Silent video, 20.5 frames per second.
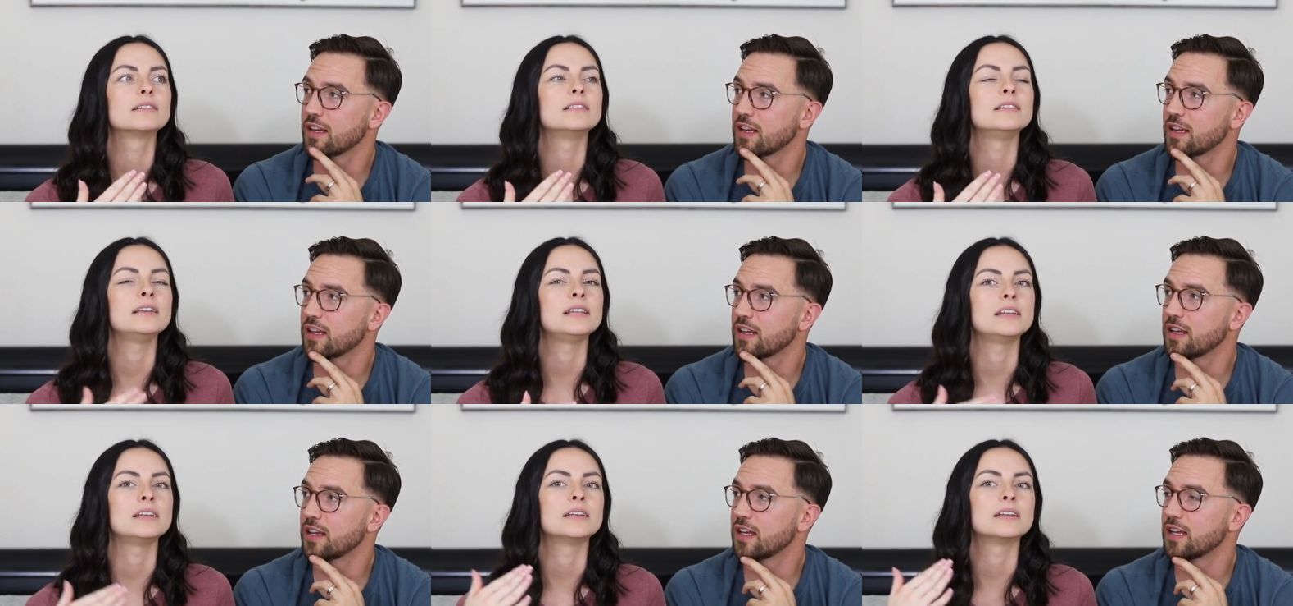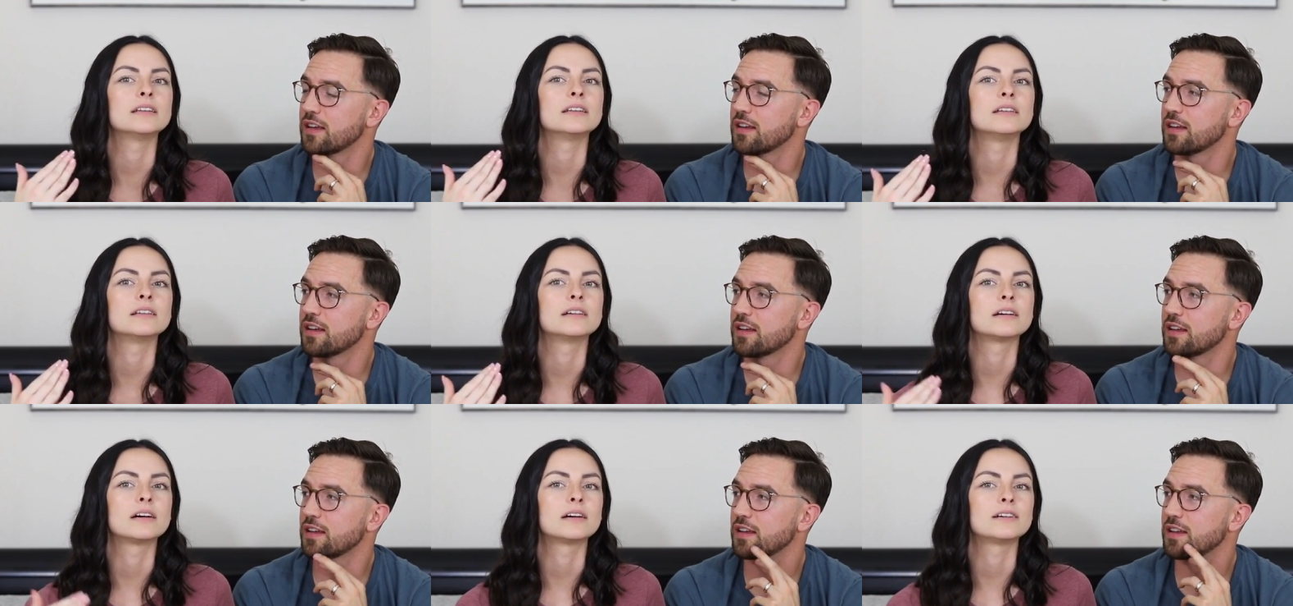
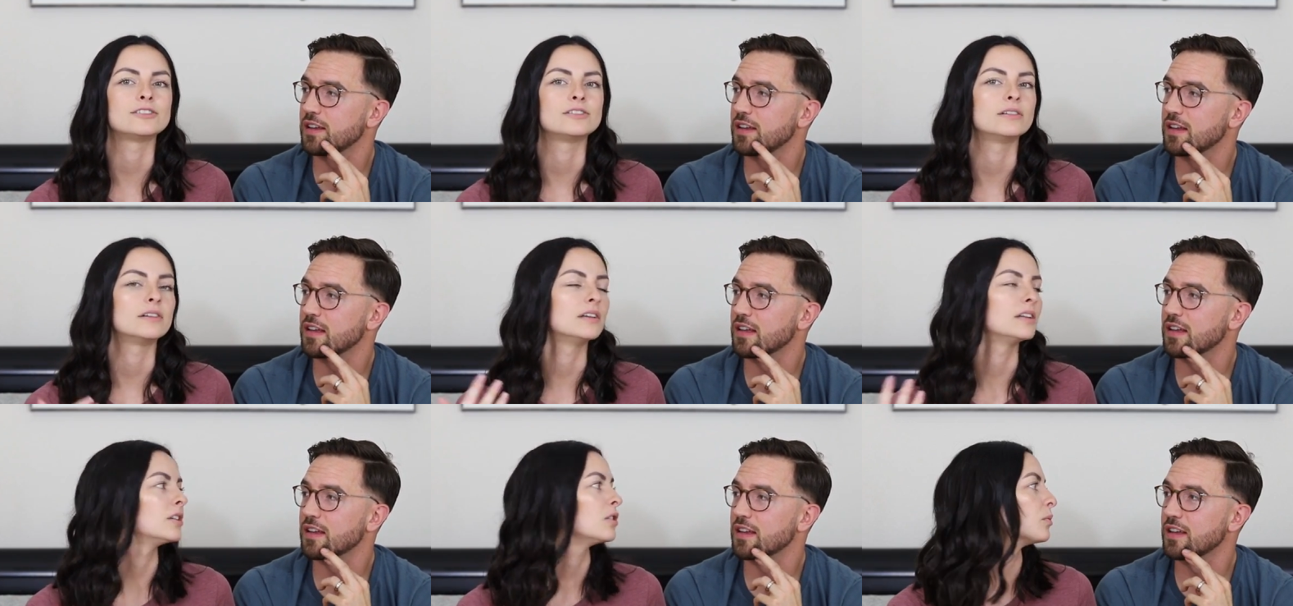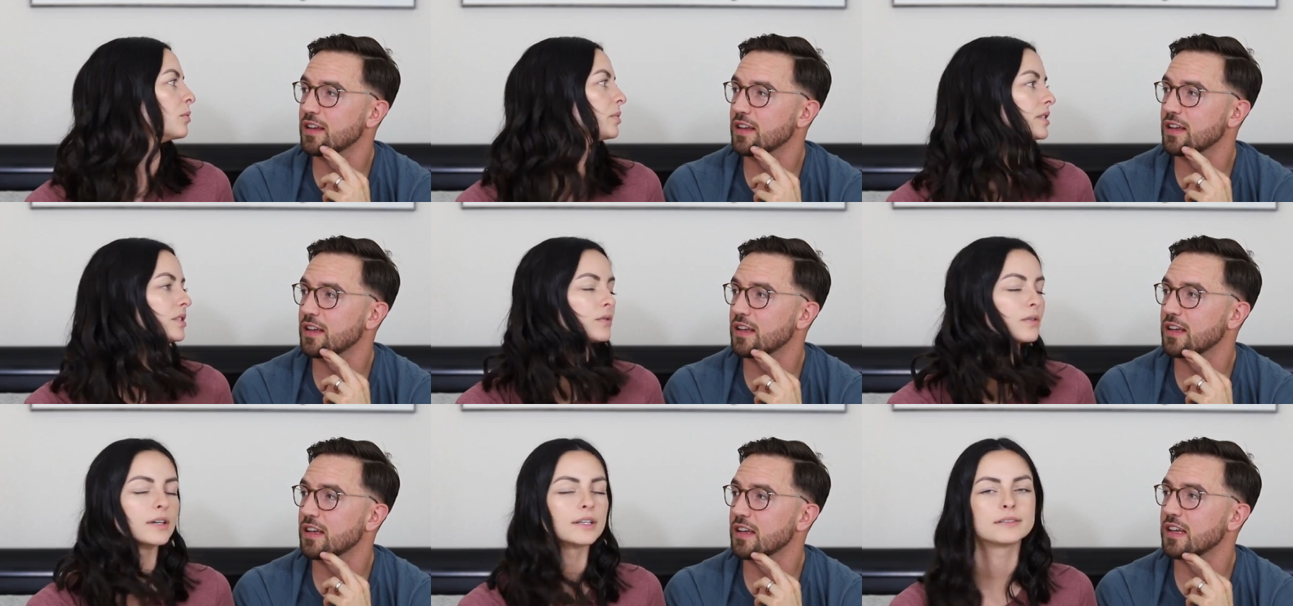Speaker 1: needed a, an
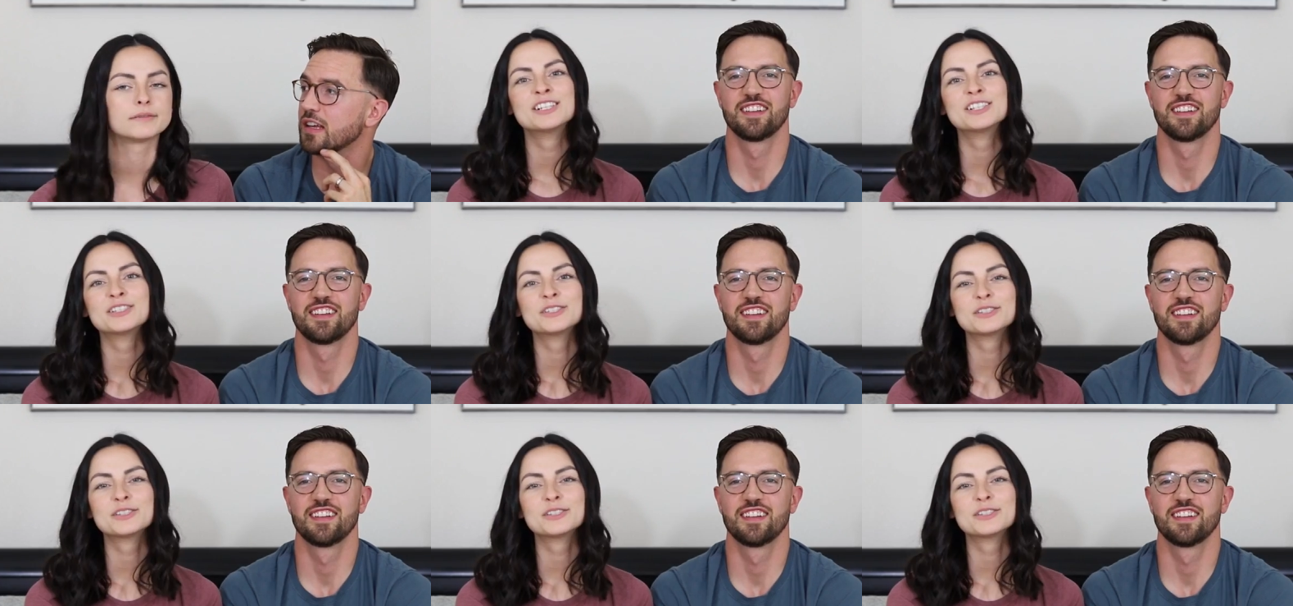open door.